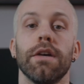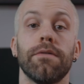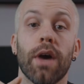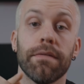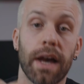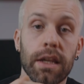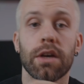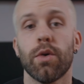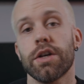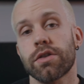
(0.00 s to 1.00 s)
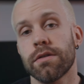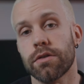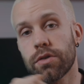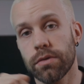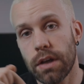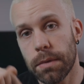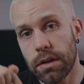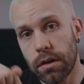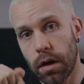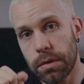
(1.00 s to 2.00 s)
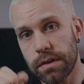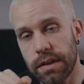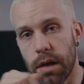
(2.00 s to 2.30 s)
If you have any questions, shoot them in the comments